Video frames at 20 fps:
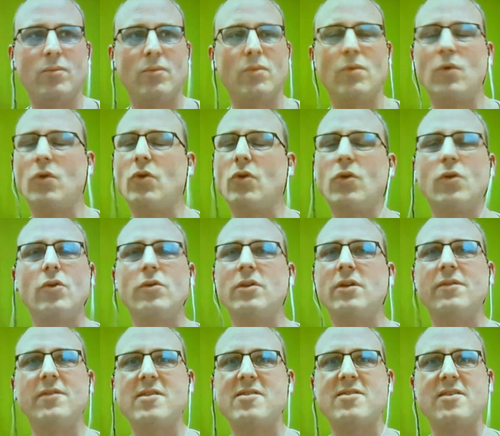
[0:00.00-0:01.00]
couldn't even
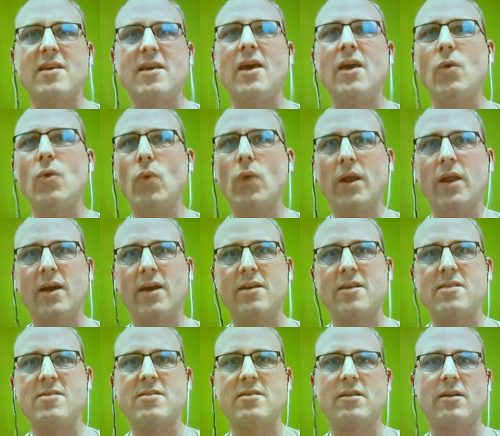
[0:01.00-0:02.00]
say when I can
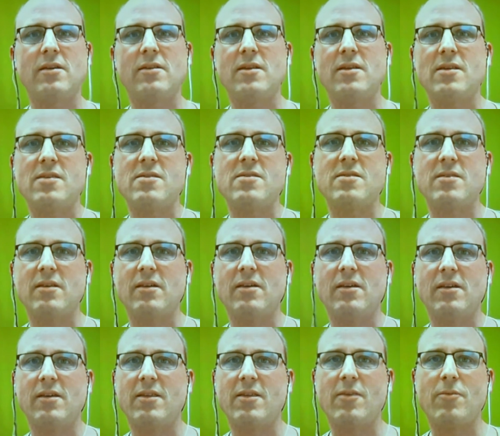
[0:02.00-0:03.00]
start this uh,
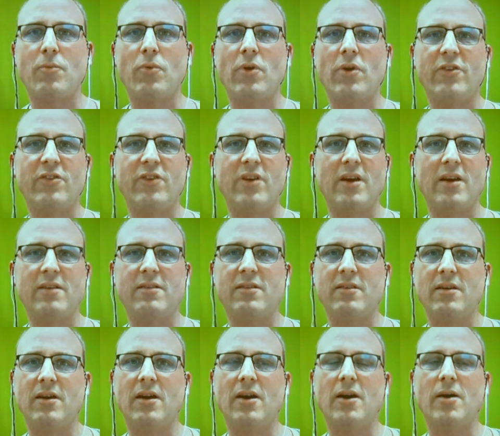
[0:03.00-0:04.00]
this project.
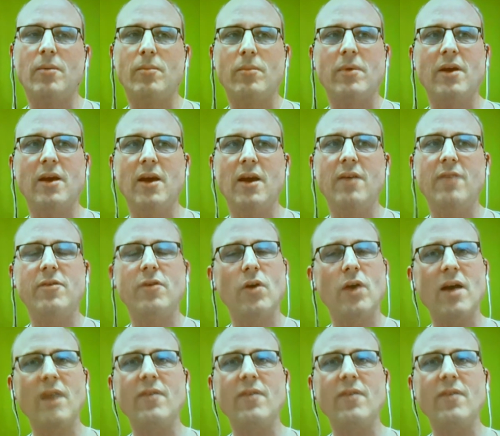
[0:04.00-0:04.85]
Um, if you have any